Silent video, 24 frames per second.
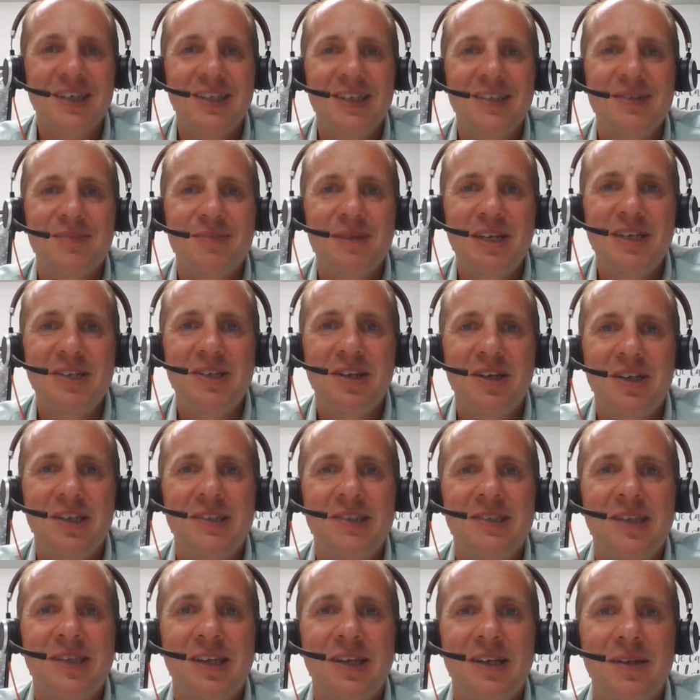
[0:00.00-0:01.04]
It's me, Charlie
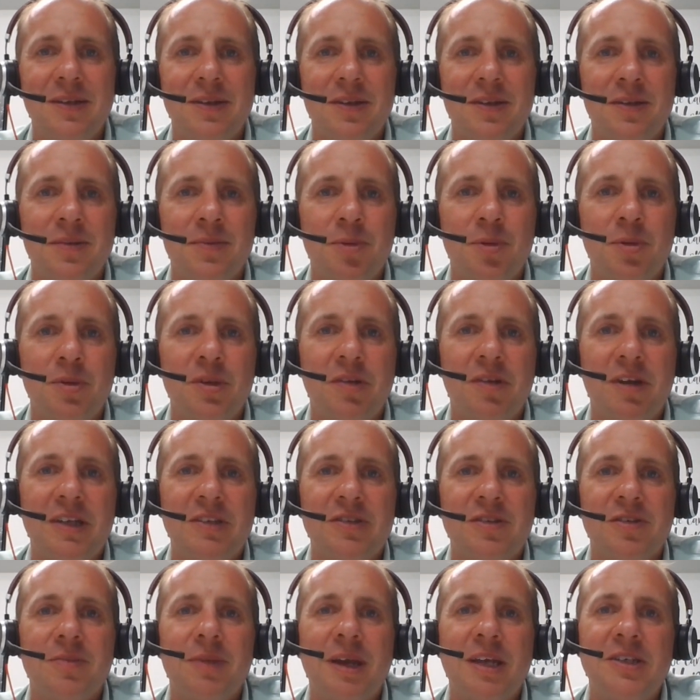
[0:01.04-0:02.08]
Sell, the board
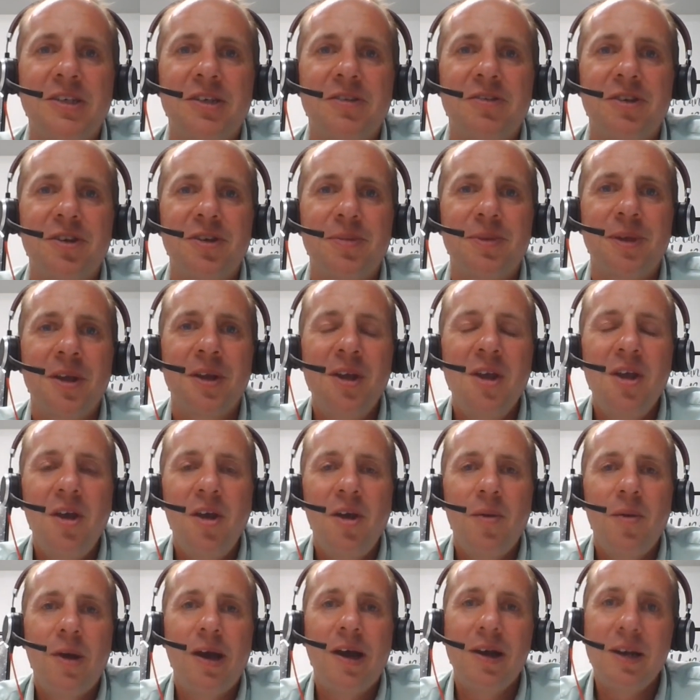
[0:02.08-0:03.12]
director of Major Group,
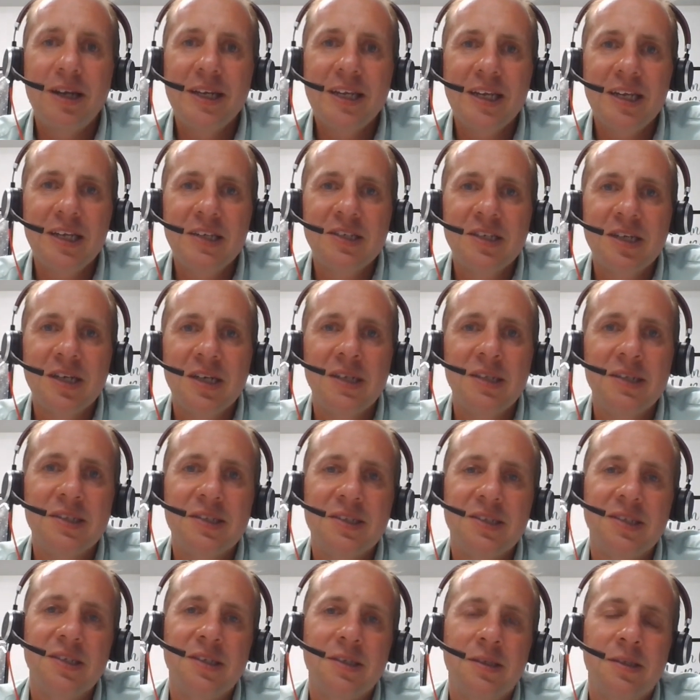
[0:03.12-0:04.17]
where I get a
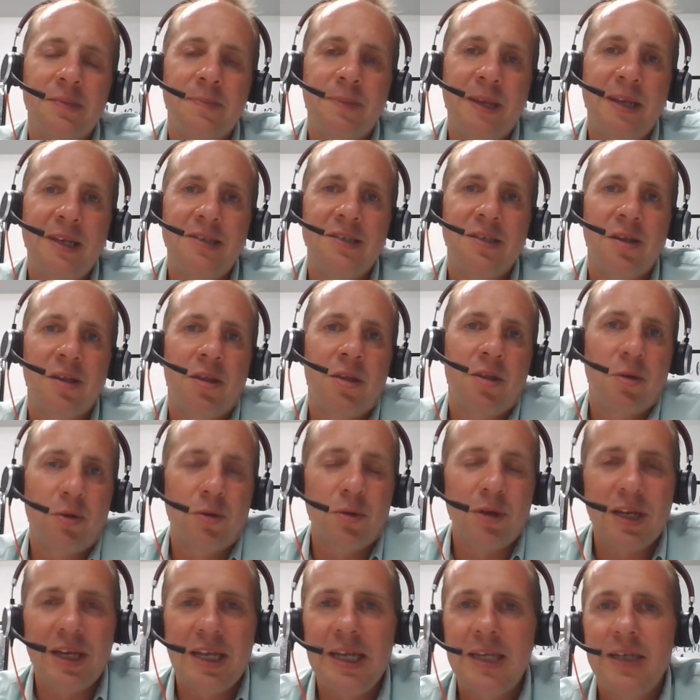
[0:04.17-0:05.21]
chance to speak to
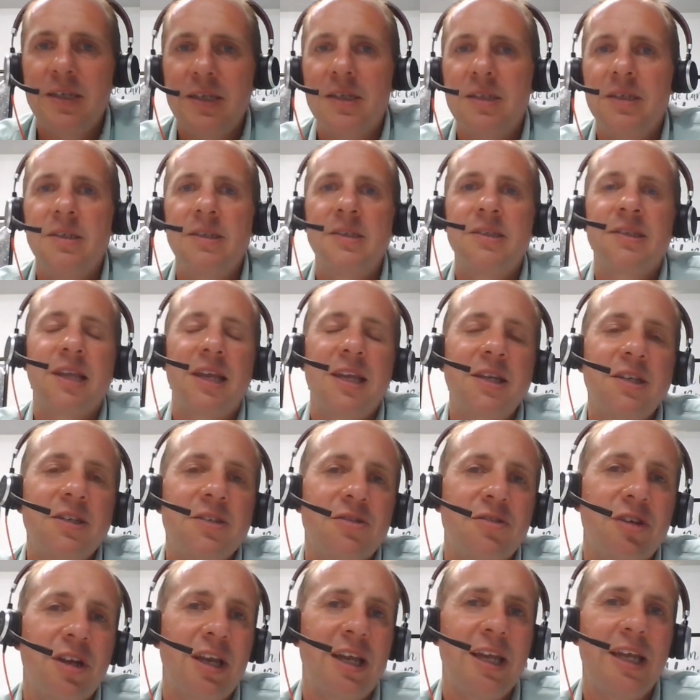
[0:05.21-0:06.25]
thought leaders,
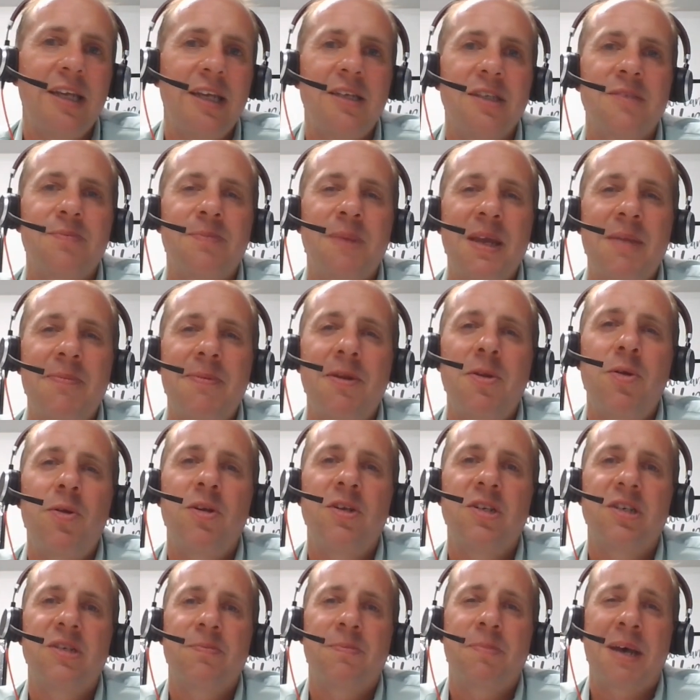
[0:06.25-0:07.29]
industry leaders, people who are
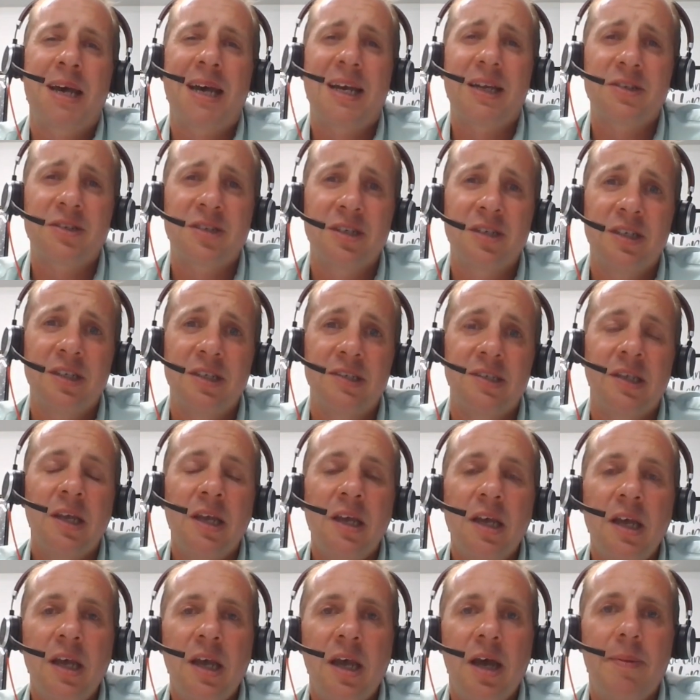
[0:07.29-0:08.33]
just passionate
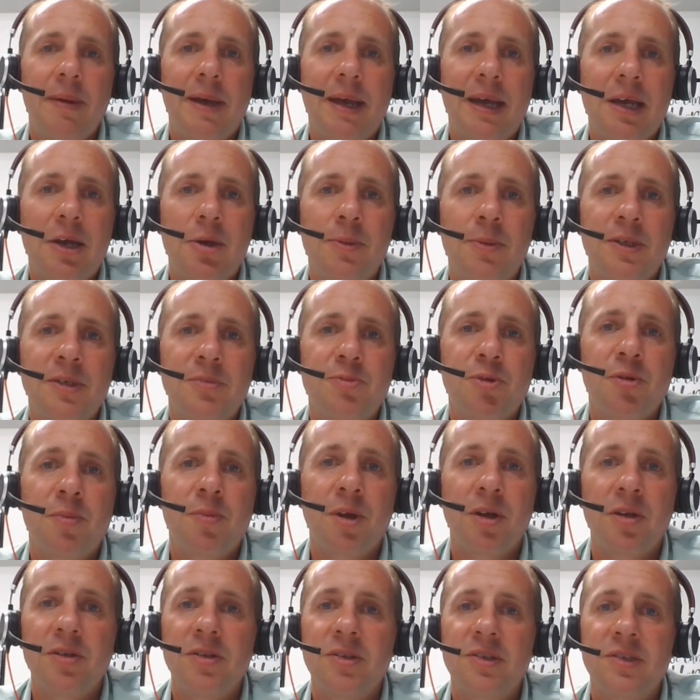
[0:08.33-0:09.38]
about helping to
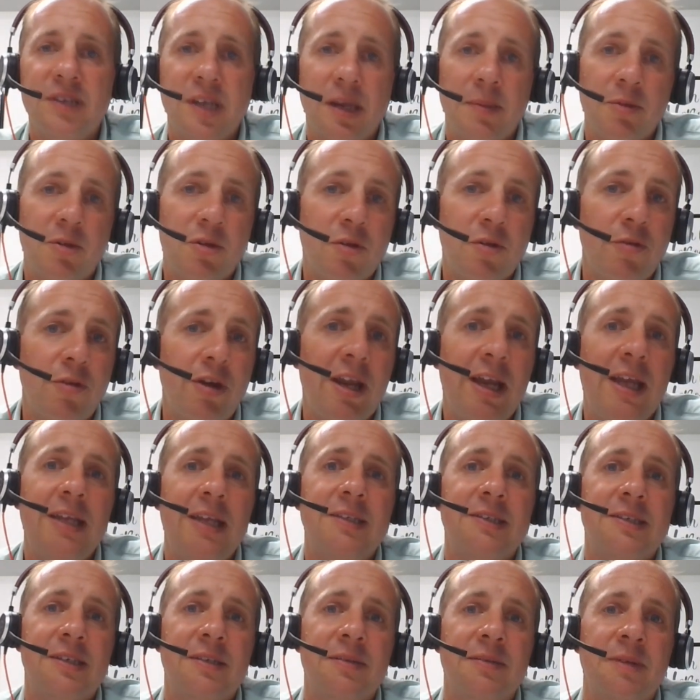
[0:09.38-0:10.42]
promote STEM
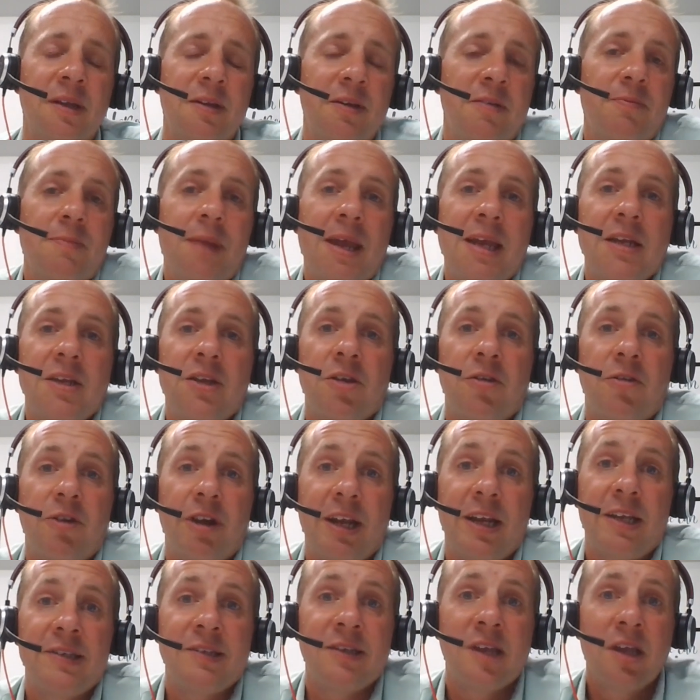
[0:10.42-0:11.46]
careers and have made
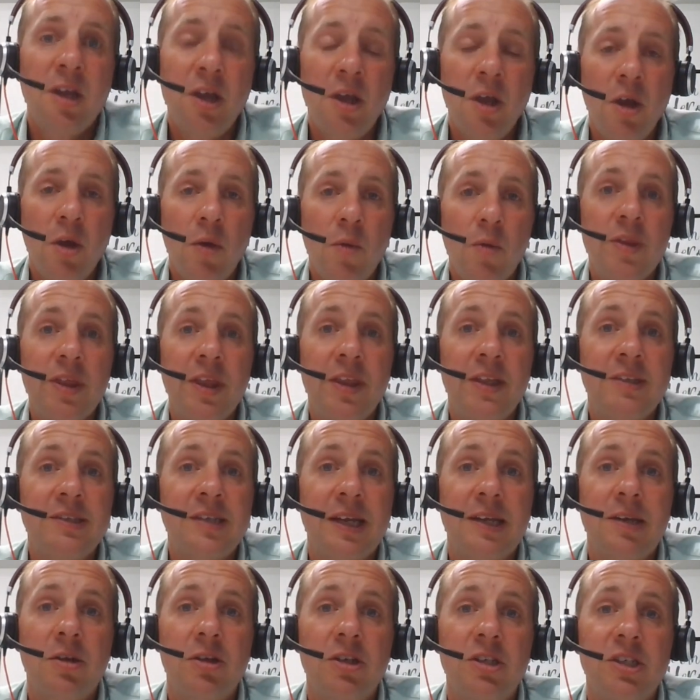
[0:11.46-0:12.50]
careers within the
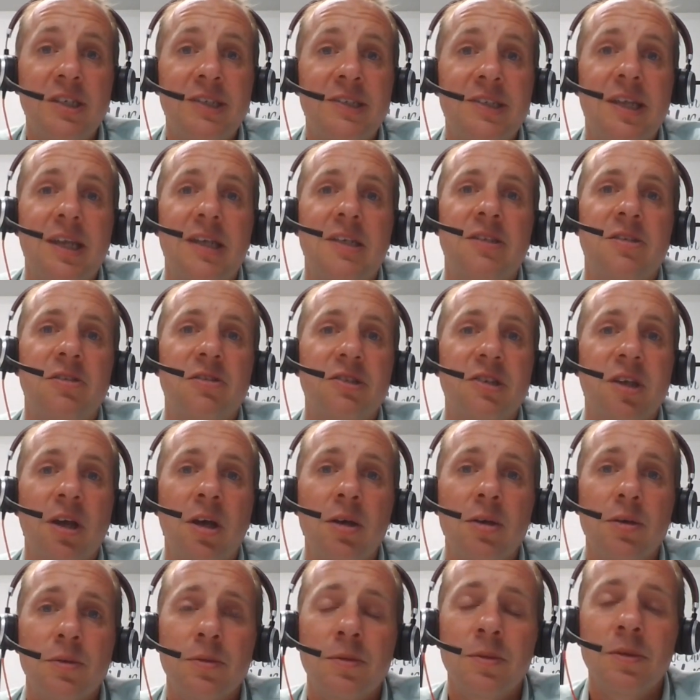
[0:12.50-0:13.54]
technology sector as a
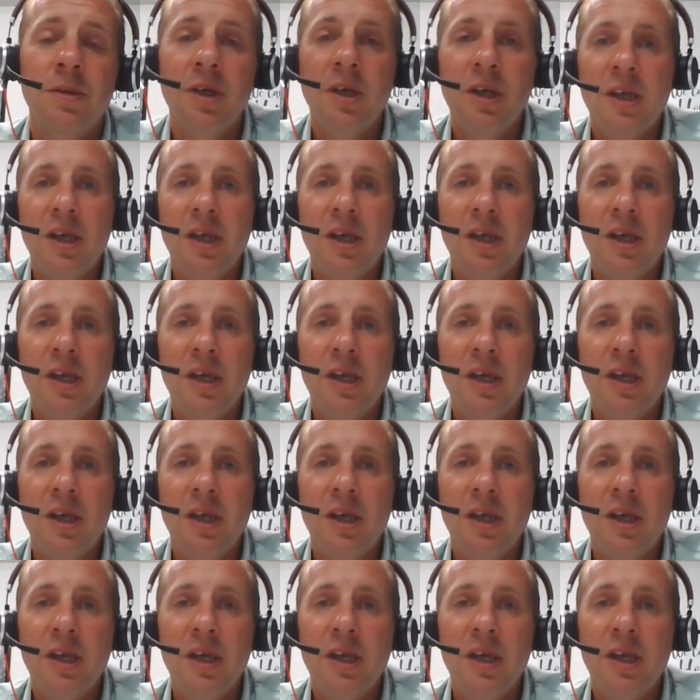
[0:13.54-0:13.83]
whole.